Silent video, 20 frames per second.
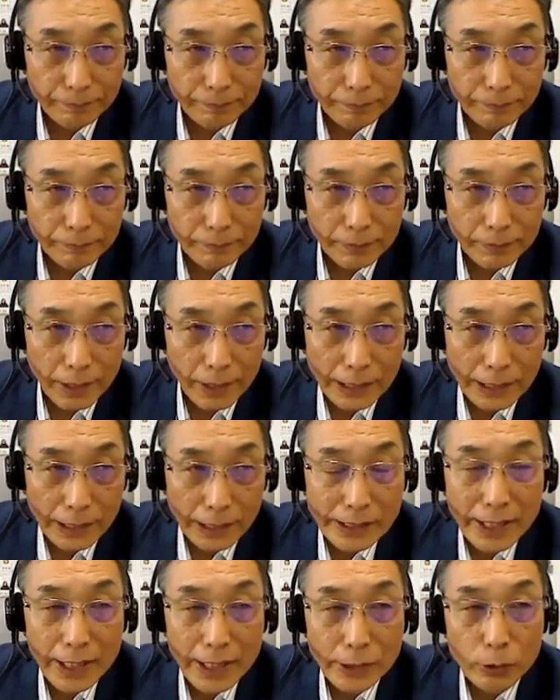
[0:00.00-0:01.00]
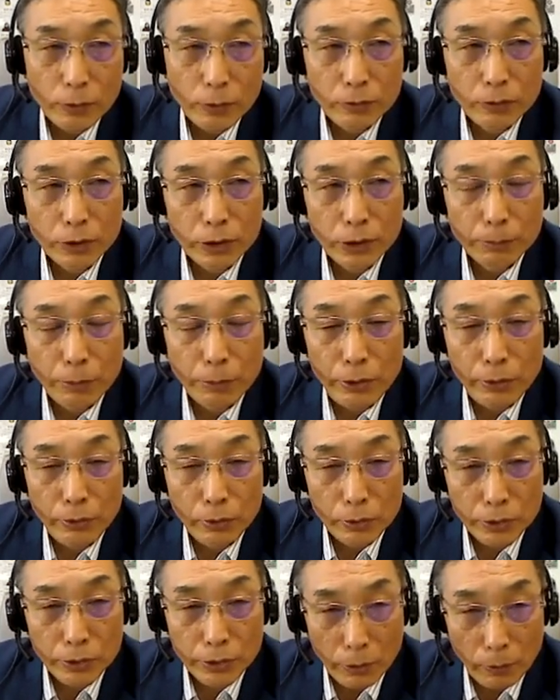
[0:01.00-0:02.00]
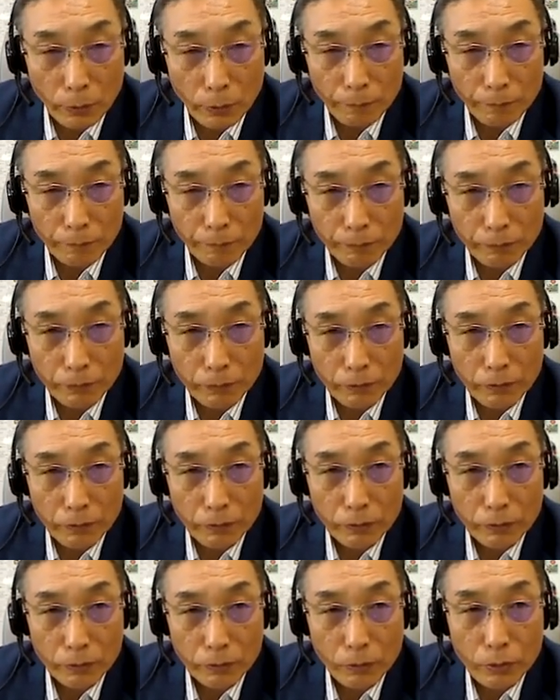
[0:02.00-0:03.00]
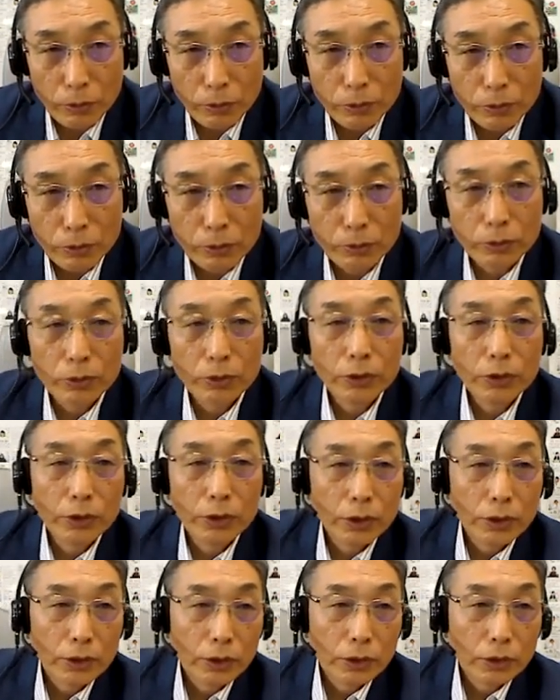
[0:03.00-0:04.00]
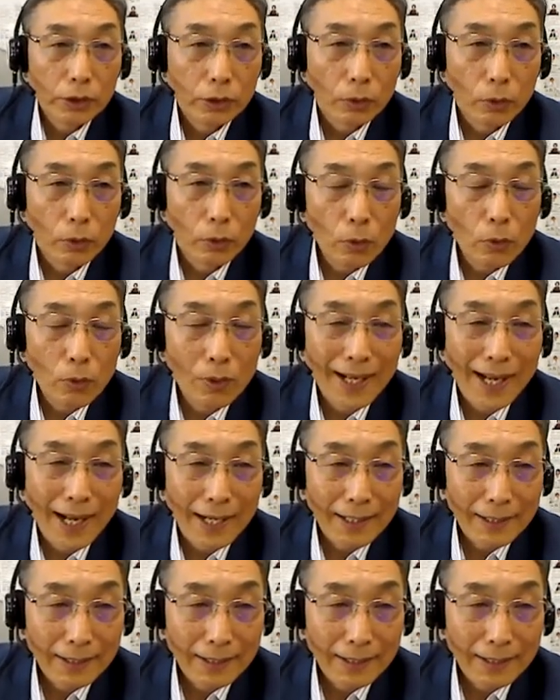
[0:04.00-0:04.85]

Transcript: And as I talked about this earlier, there's a new curriculum,